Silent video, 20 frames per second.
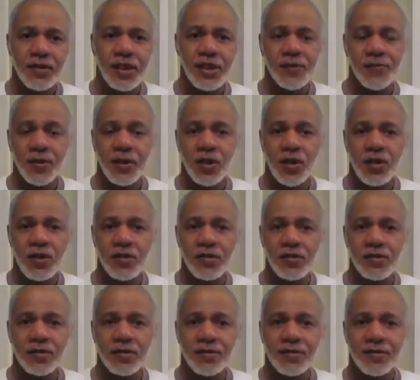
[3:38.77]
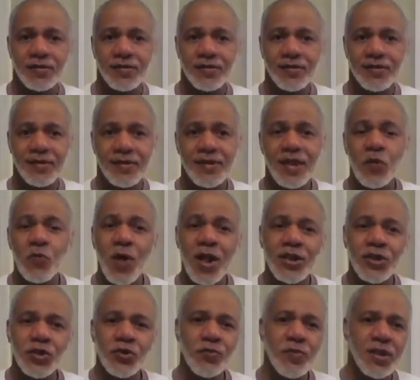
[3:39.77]
is because they
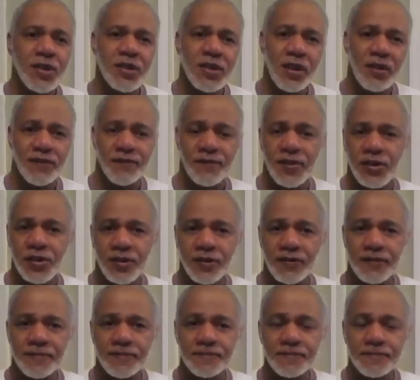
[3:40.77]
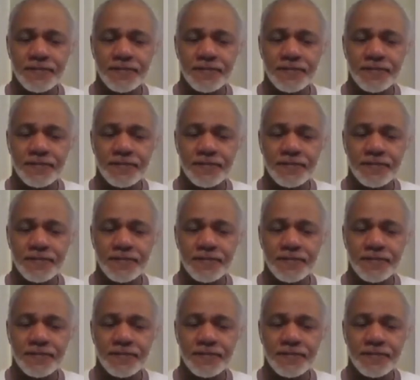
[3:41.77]
watch too much television.